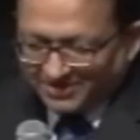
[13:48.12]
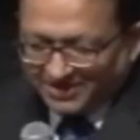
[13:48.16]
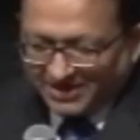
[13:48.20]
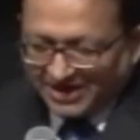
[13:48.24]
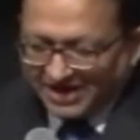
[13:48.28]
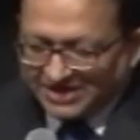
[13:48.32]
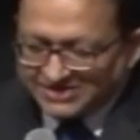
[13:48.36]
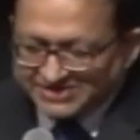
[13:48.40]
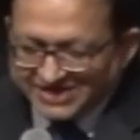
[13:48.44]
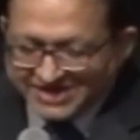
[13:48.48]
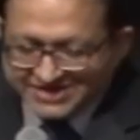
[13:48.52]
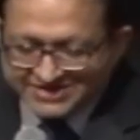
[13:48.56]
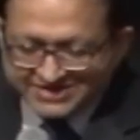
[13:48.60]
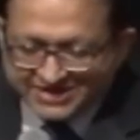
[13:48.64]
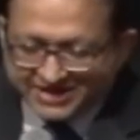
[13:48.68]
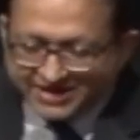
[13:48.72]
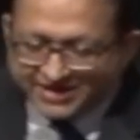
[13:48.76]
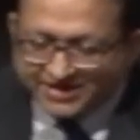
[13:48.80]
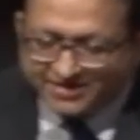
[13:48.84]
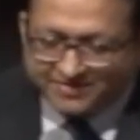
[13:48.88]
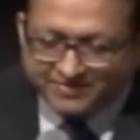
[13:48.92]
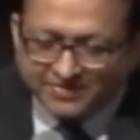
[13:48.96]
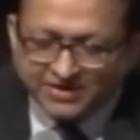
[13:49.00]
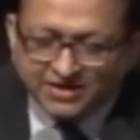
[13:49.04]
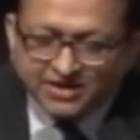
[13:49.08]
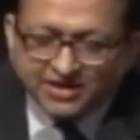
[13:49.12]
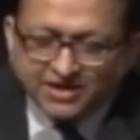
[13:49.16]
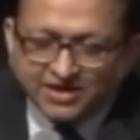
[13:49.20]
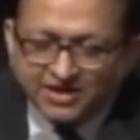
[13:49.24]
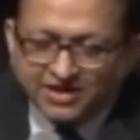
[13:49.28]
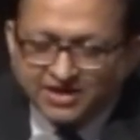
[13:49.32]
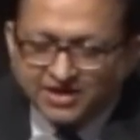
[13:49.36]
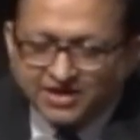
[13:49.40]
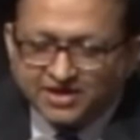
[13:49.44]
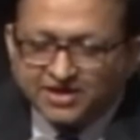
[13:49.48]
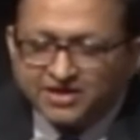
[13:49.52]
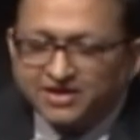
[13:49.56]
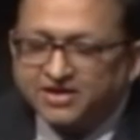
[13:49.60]
I said,
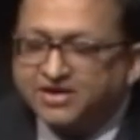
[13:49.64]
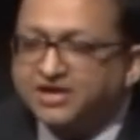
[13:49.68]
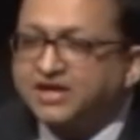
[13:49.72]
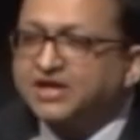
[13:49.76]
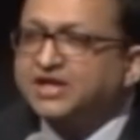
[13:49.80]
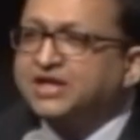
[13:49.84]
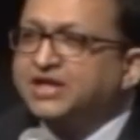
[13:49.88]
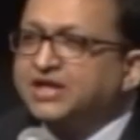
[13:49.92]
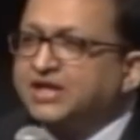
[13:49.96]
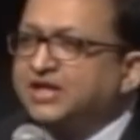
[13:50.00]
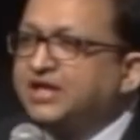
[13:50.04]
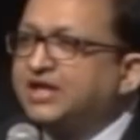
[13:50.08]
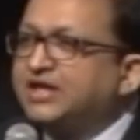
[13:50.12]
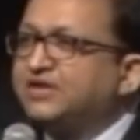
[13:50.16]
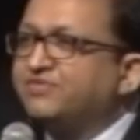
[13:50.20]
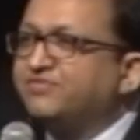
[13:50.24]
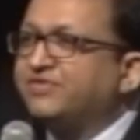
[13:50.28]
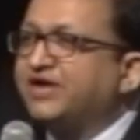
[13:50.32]
we